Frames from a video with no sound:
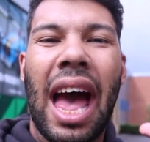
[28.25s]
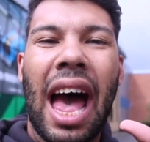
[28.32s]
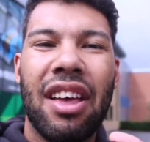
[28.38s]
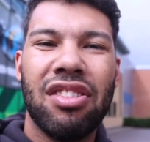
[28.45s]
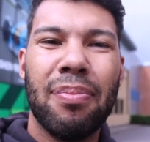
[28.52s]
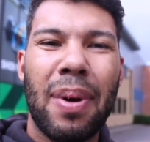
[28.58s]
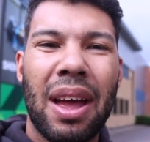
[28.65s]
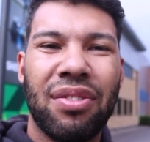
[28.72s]

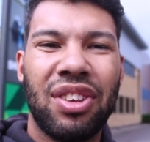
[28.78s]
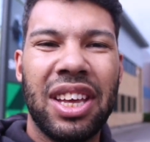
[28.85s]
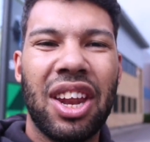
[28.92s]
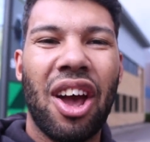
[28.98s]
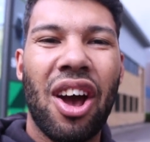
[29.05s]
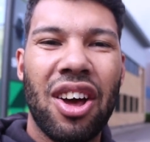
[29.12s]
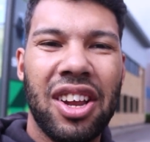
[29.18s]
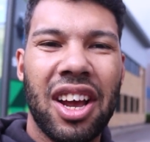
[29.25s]
As you may have seen
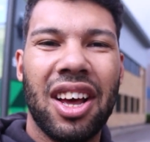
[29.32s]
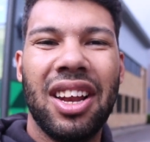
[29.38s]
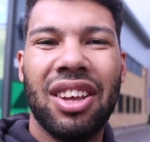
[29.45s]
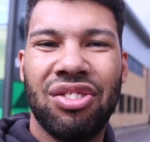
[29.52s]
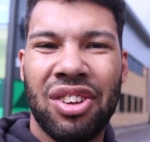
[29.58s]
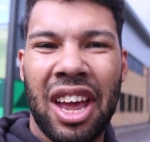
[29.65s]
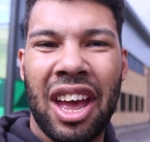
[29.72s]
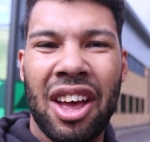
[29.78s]
earlier
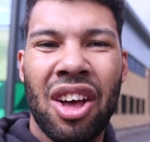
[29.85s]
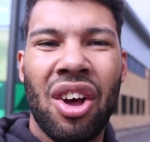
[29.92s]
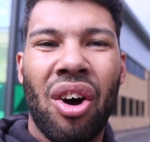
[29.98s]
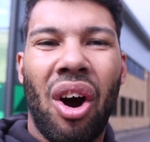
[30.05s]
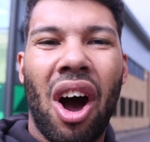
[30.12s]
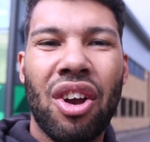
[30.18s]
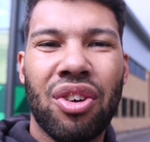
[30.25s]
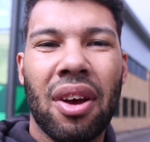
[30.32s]
this year,
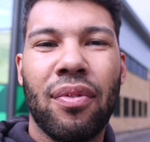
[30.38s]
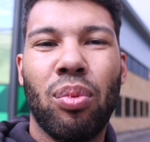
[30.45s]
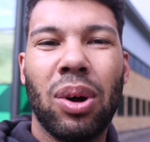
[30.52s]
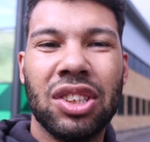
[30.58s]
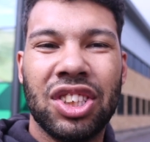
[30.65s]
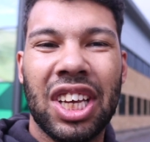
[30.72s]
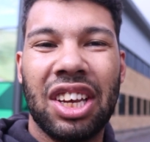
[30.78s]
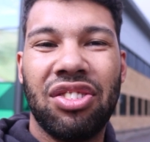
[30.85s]
I drove a
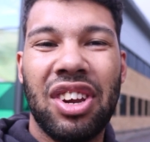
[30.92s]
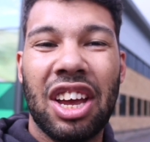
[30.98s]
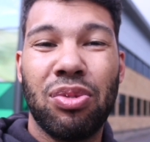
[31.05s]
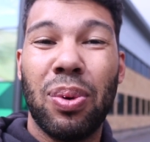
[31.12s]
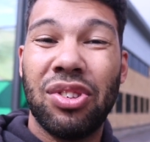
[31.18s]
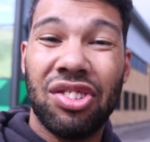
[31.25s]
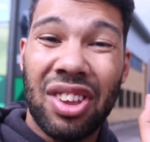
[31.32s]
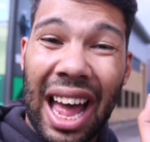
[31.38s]

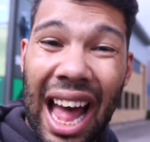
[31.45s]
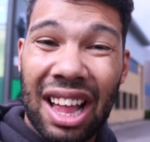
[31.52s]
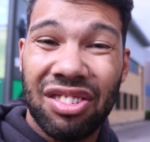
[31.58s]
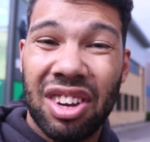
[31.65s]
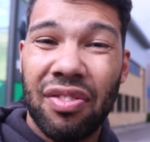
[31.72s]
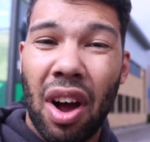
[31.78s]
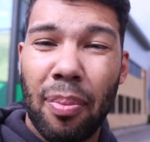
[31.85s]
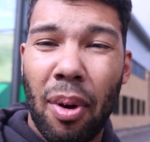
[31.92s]
160S, which is
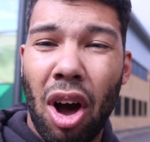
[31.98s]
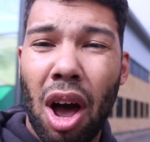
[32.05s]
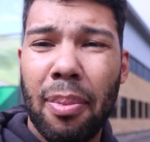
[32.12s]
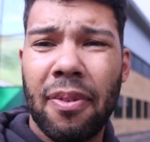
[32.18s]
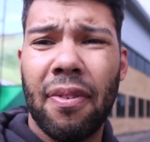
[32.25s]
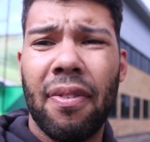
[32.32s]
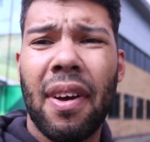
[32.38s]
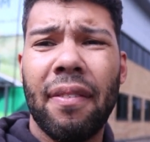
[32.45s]
actually right behind
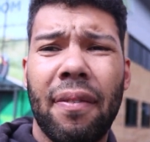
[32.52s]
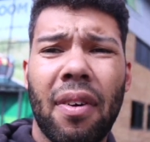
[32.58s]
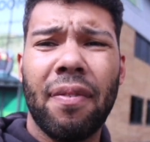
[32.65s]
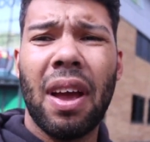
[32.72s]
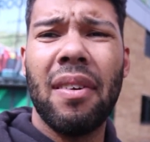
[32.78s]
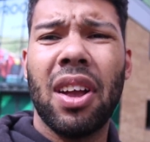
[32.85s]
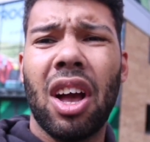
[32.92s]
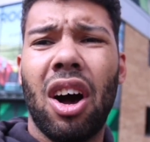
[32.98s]
me, the
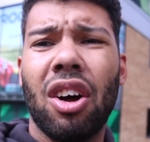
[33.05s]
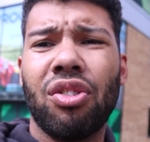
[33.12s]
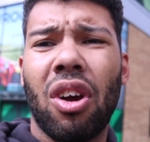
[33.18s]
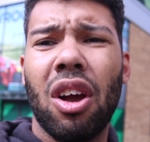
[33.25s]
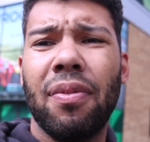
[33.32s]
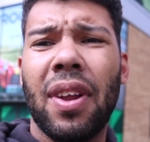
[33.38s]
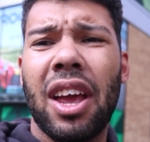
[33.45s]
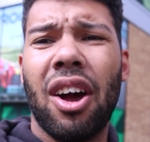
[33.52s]
very car
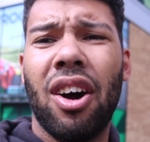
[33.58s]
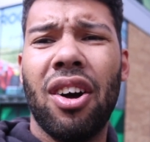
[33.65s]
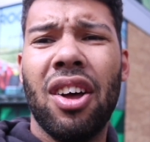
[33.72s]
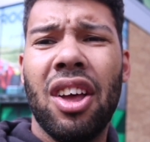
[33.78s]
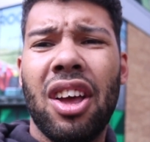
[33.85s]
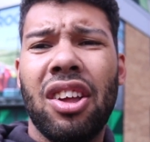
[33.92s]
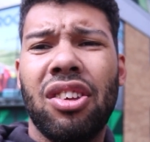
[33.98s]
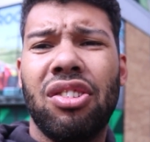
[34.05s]
drove, there you are.
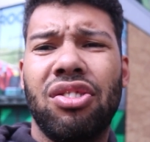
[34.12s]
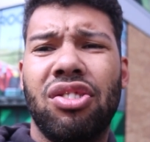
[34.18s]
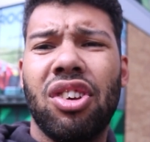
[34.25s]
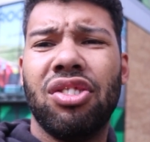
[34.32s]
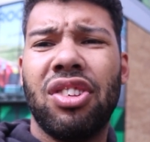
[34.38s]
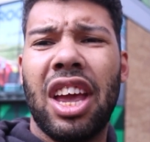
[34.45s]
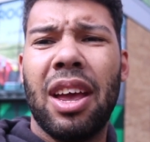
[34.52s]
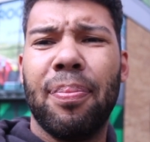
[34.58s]
It's
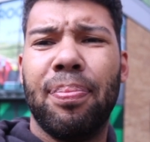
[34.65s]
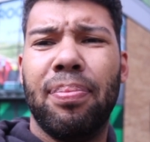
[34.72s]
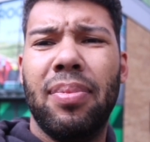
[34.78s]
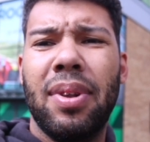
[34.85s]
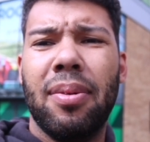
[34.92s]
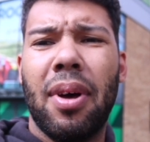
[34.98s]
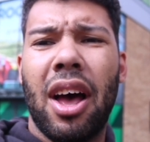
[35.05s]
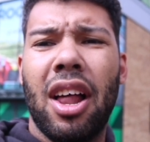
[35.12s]
just it
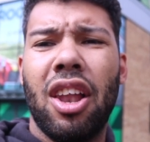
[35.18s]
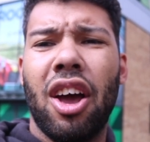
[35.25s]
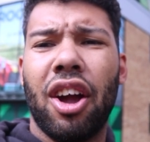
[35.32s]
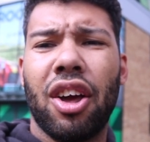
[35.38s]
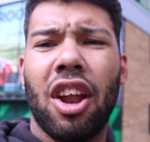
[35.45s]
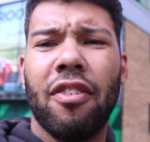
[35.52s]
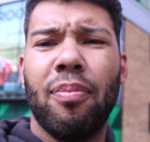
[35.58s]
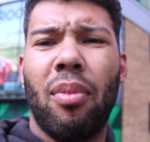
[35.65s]

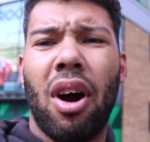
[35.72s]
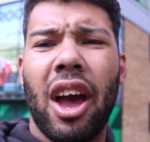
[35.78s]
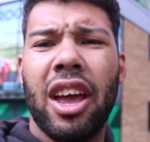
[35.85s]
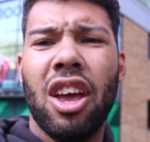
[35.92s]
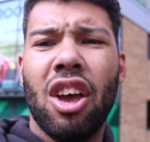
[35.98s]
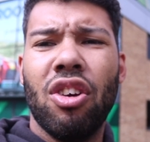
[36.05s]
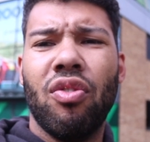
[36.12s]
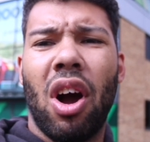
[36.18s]
lurking over my
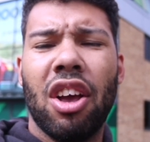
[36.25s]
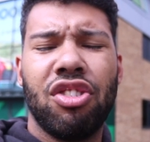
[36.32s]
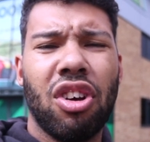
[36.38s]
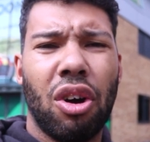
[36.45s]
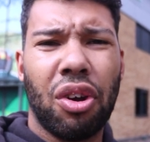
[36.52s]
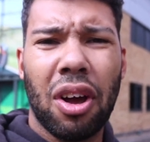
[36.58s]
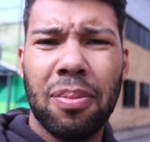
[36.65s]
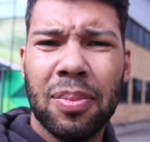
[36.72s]
right
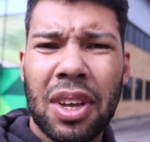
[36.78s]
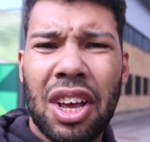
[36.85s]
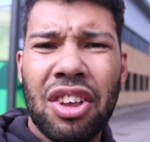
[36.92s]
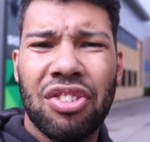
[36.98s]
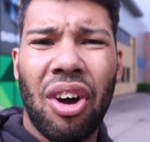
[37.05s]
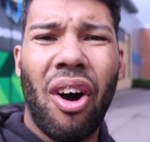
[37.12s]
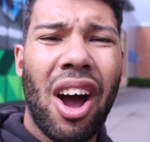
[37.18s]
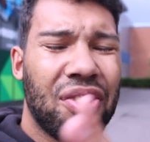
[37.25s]
shoulder.
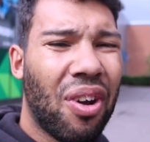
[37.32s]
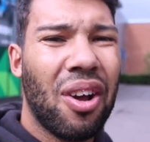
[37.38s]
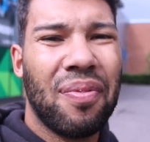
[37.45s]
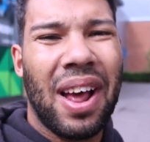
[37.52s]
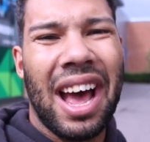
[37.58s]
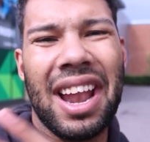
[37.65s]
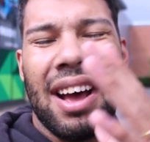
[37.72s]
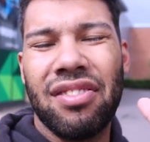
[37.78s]
So I drove
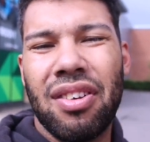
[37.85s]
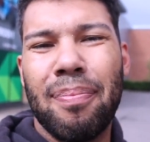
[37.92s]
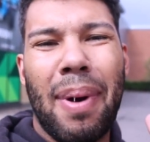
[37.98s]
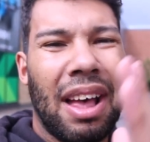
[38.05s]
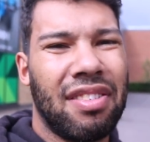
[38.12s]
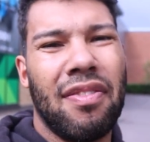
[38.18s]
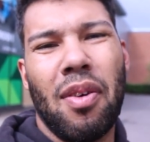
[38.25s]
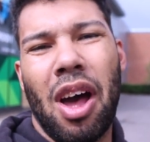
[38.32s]
that and that was a
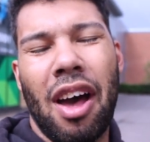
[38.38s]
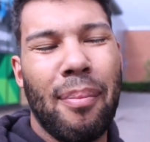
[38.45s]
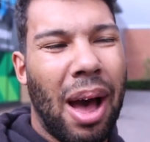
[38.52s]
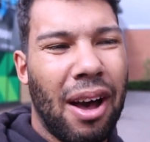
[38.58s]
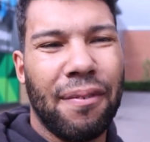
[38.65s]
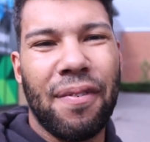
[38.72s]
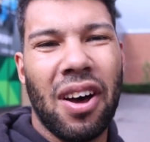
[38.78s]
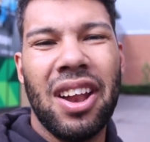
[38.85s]
massive
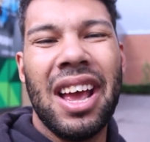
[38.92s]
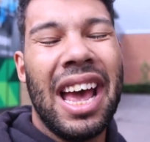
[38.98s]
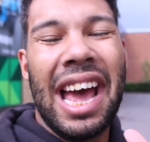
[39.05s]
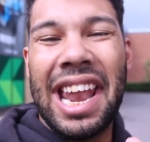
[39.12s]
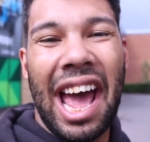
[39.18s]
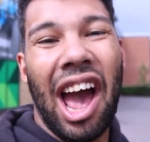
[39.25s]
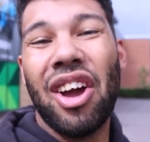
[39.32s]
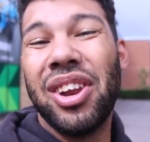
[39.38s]
amount of fun,
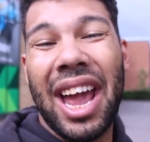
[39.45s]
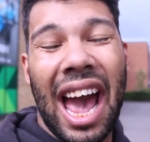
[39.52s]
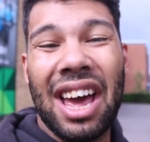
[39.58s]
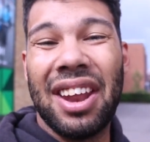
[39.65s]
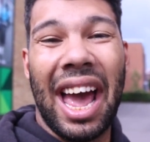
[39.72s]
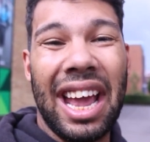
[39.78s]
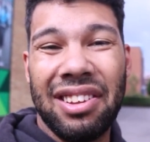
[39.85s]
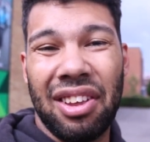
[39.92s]
and that only
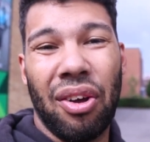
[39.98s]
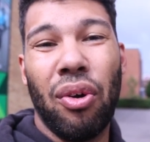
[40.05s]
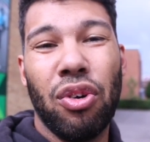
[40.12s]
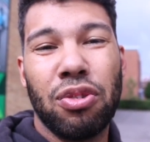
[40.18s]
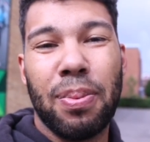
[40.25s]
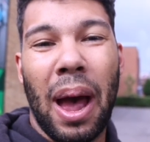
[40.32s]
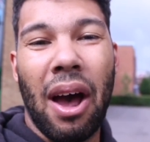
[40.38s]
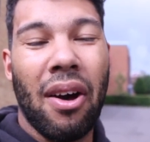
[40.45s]
had 80
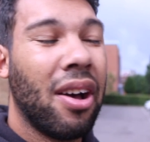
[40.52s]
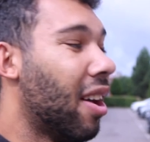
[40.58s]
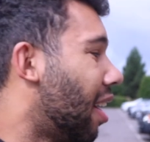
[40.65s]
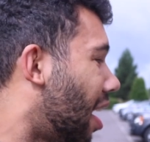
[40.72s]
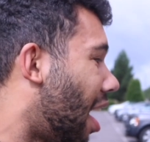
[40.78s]
horsepower.